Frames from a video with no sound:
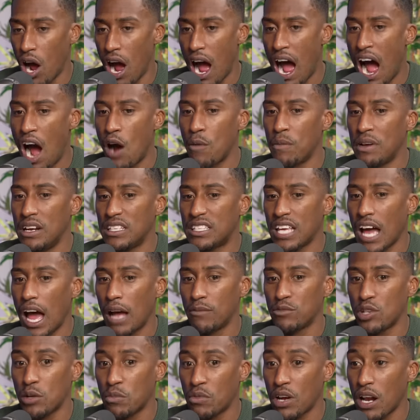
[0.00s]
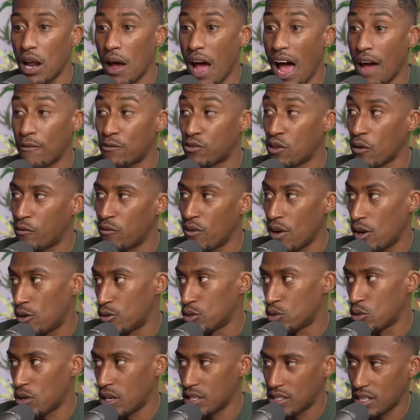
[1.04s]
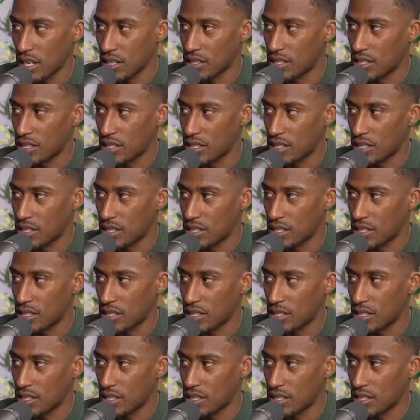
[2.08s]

Raw, how many times I'm going to have to fail until I